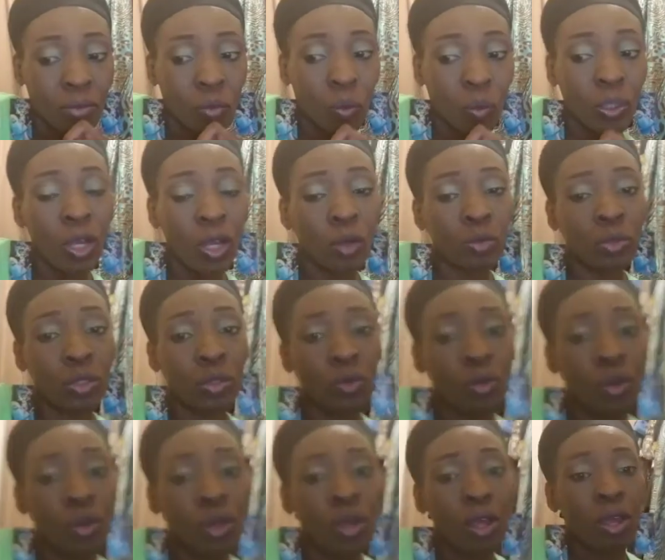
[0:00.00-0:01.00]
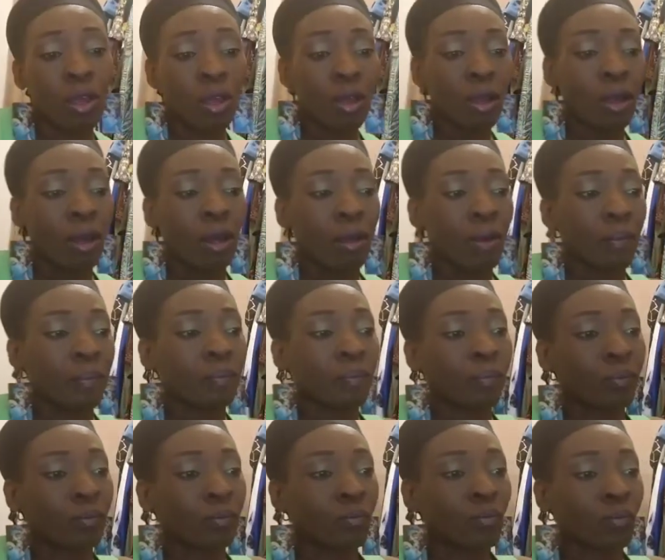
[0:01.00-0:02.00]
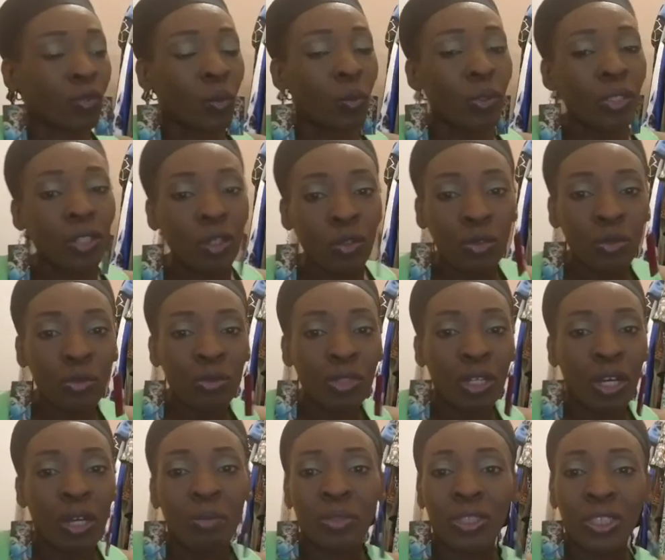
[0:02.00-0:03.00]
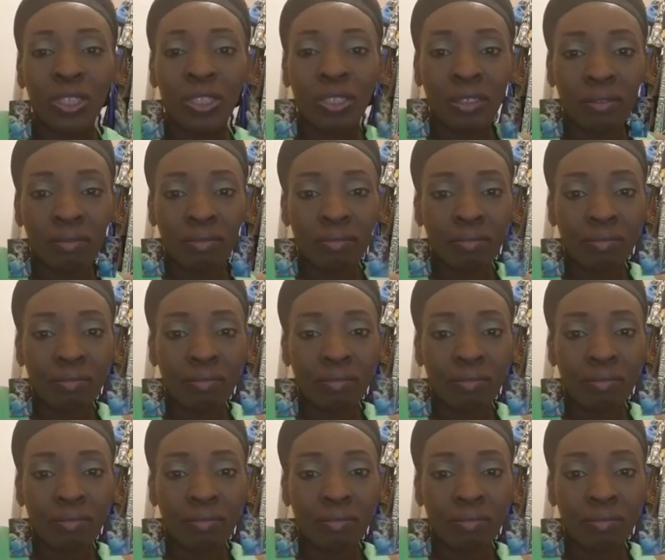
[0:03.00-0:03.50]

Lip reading: We don't do dumb shit.